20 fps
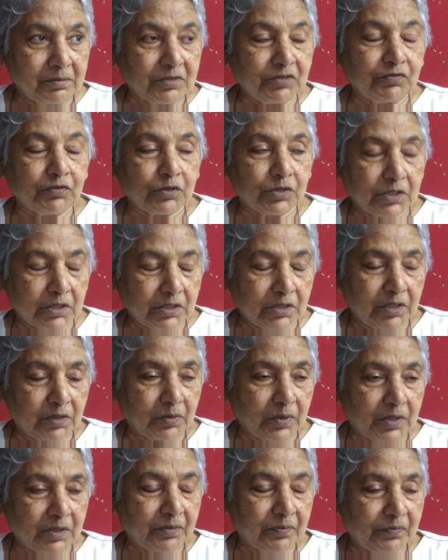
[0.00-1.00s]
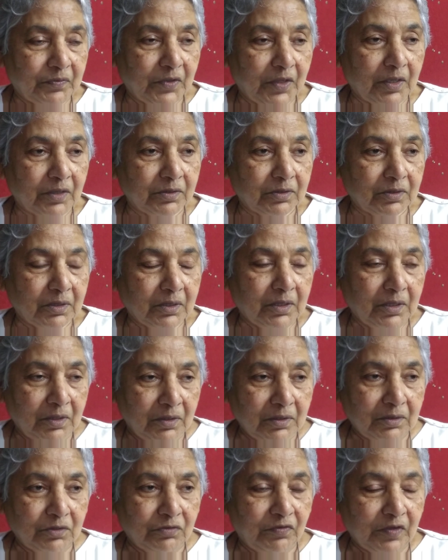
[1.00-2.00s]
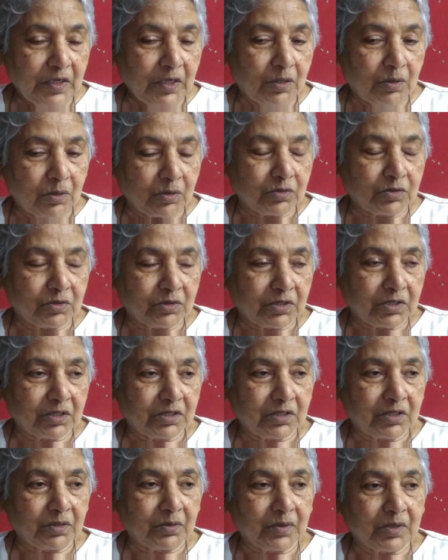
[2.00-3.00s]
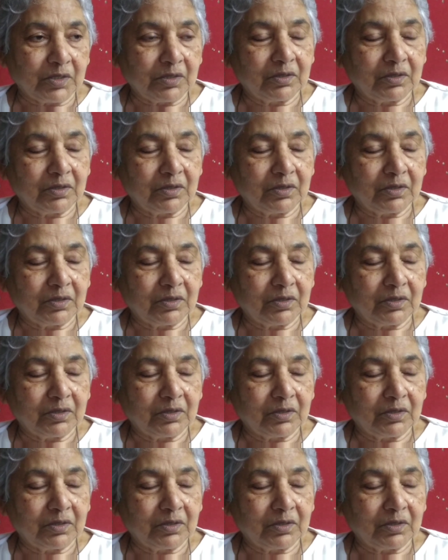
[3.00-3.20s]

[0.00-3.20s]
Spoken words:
Before 61, okay. Yes. It's very close to 61.